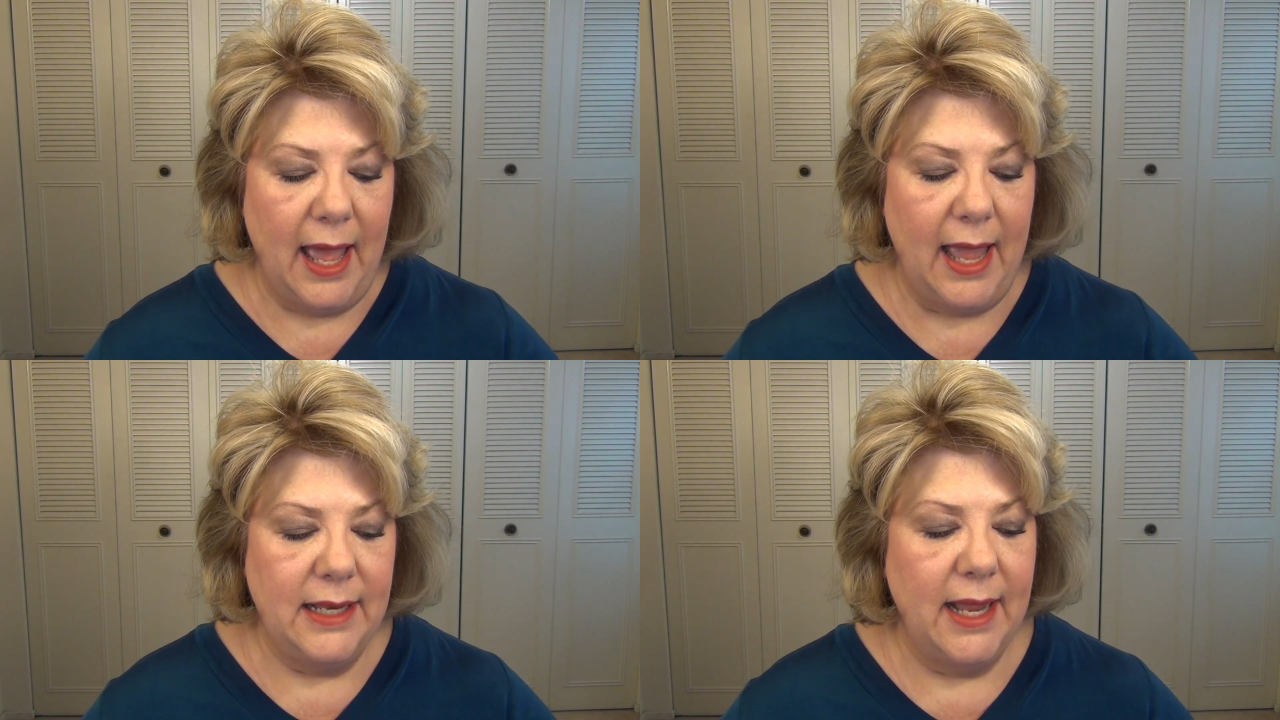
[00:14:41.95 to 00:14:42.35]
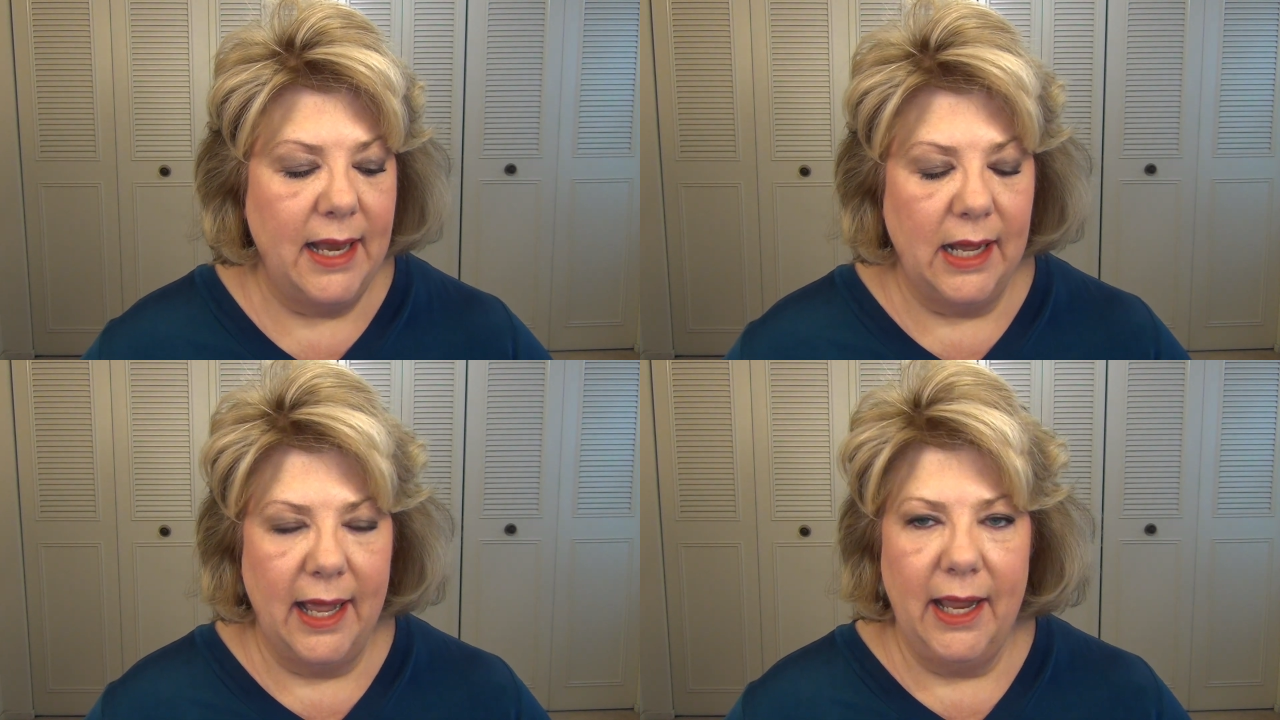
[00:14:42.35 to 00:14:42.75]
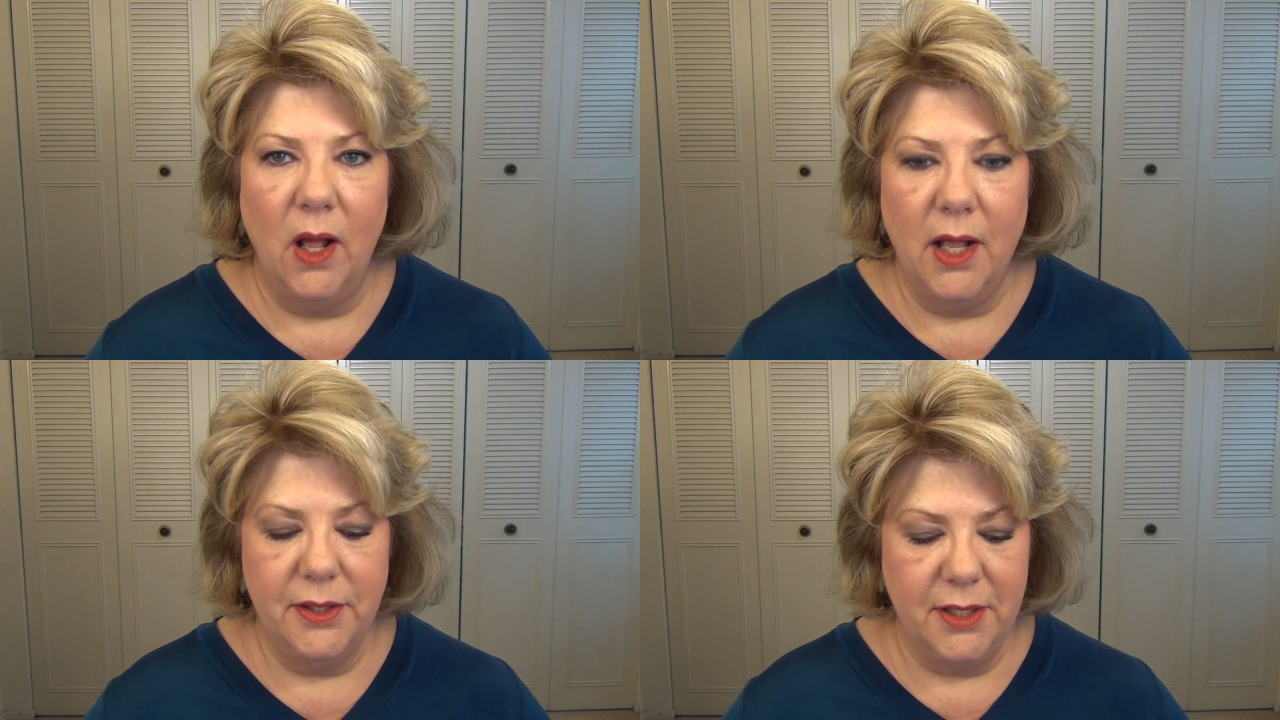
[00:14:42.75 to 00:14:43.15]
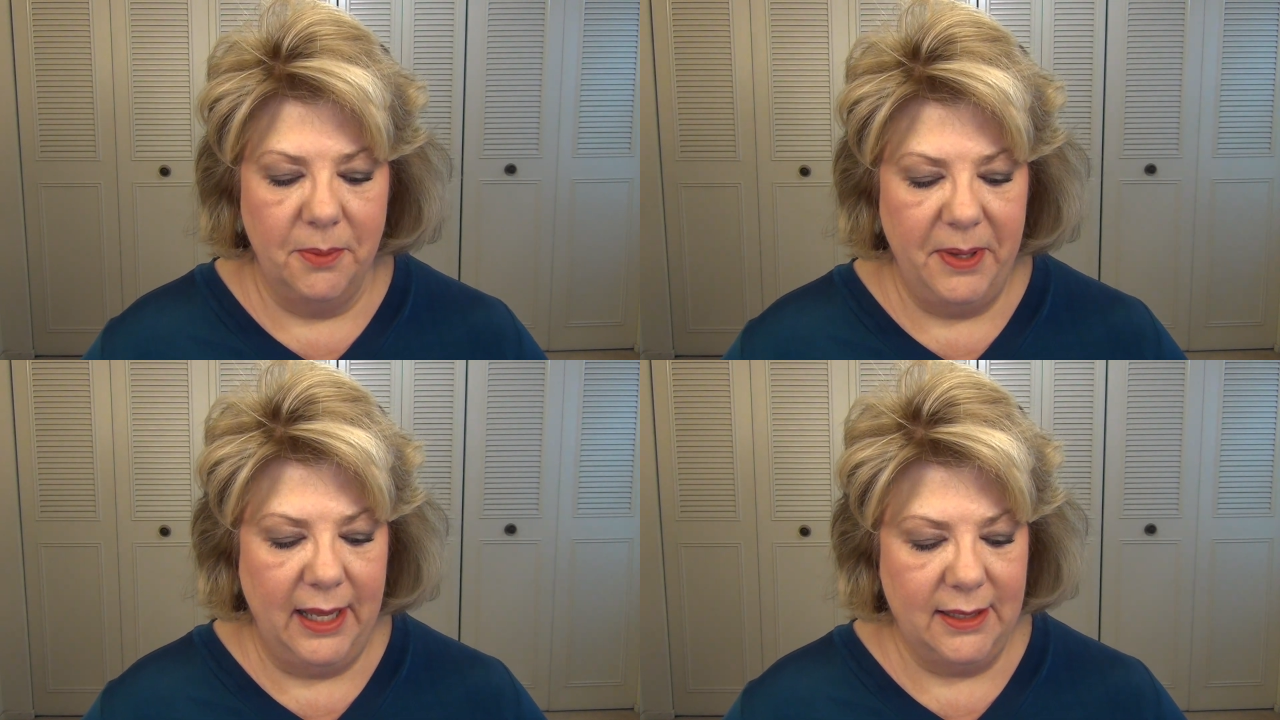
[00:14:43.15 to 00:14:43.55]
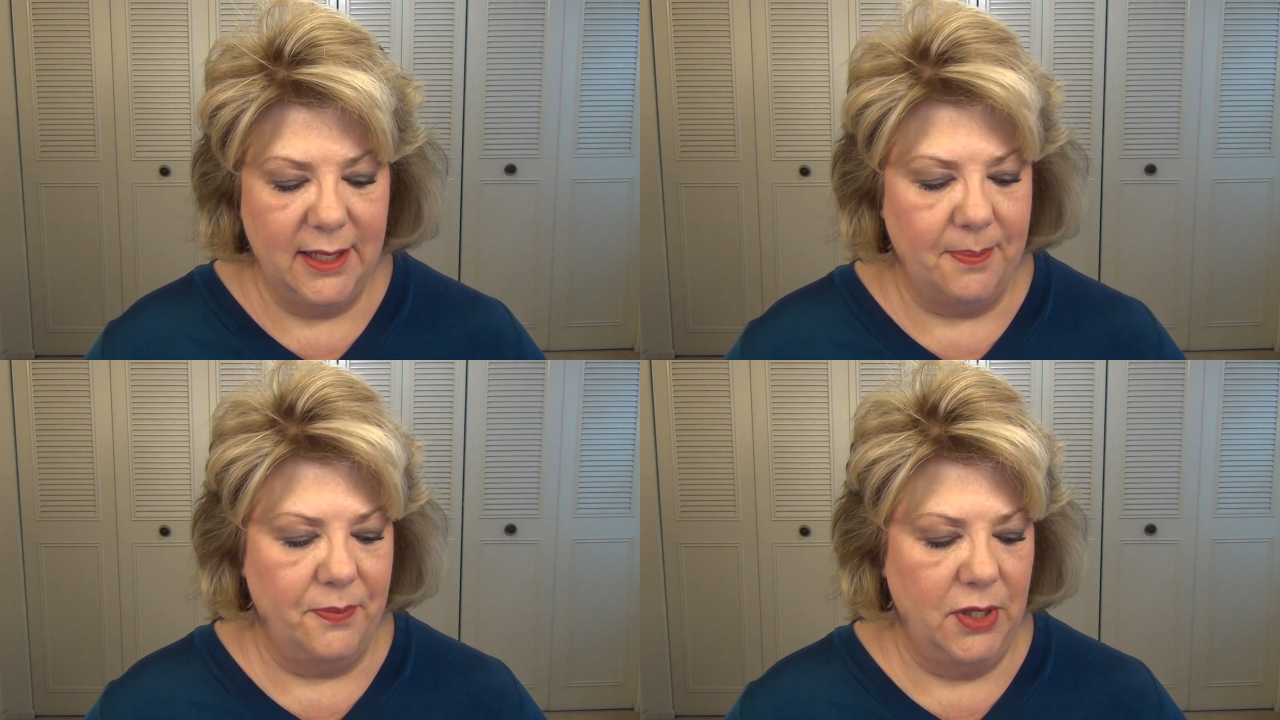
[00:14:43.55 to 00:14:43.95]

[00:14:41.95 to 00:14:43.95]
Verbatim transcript: And then I also picked up